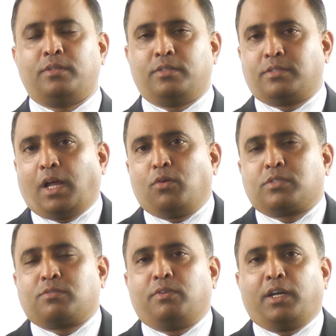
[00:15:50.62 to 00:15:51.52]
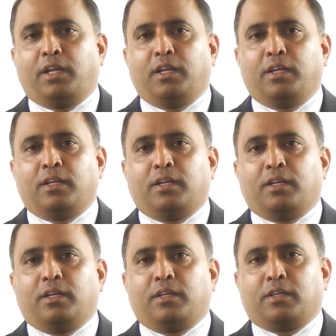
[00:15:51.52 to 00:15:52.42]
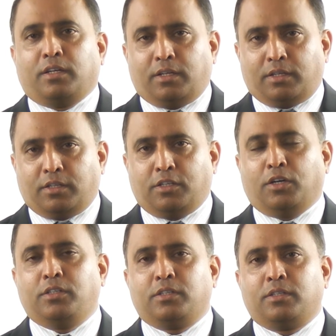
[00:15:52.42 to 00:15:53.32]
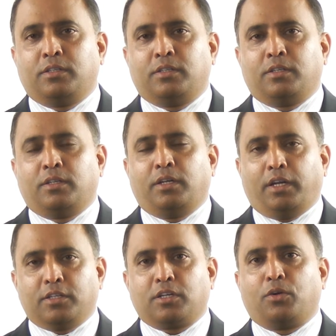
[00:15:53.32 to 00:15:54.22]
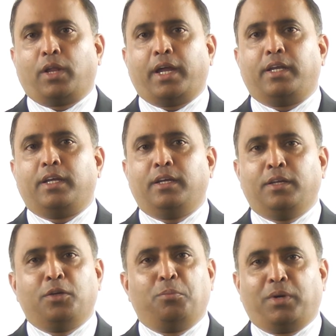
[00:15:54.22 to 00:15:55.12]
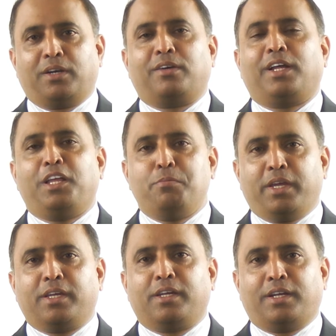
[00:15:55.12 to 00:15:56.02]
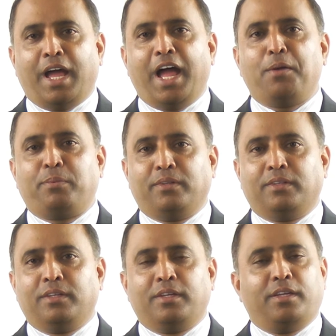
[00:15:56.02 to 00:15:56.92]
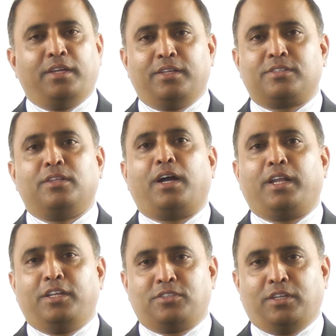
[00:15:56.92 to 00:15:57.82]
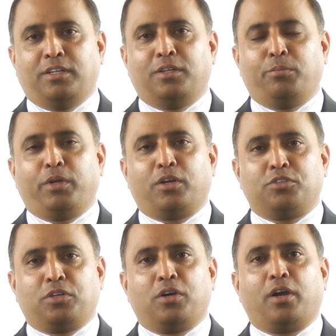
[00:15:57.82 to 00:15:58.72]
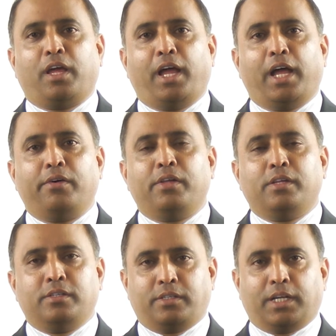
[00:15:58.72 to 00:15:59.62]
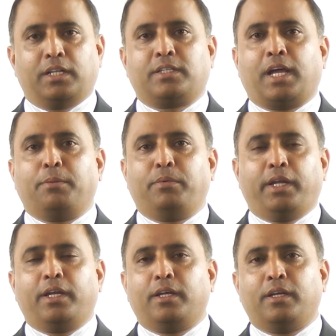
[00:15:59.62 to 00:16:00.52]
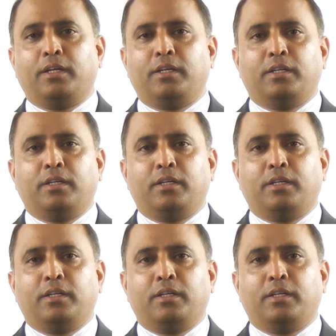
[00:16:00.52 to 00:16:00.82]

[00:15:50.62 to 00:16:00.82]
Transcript: Sounds very good. It is a good idea, but really making it happen is not easy, because you gotta have real-time data